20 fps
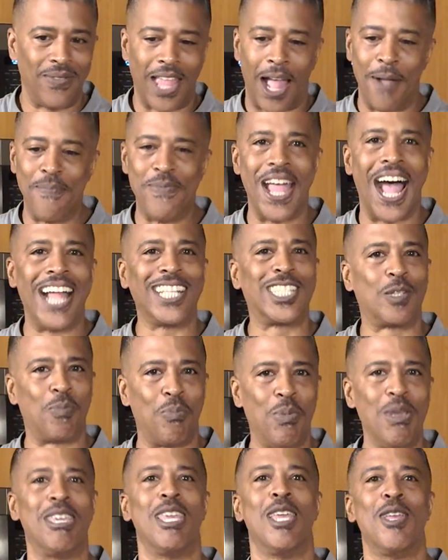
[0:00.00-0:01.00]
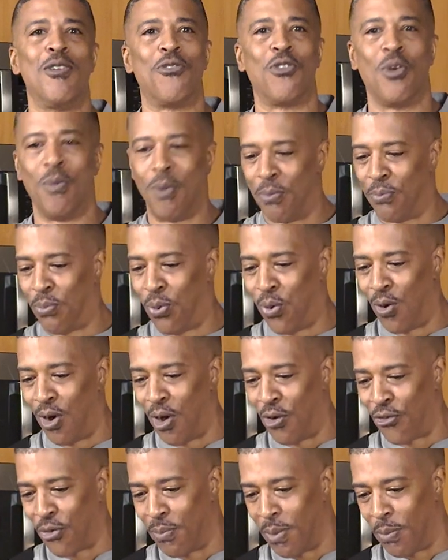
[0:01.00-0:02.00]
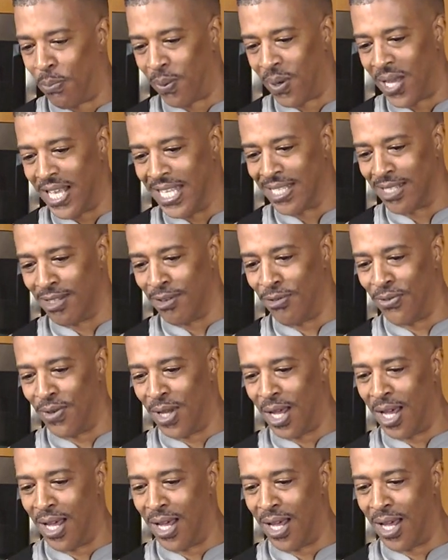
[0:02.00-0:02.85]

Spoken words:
I'm not speaking from a place of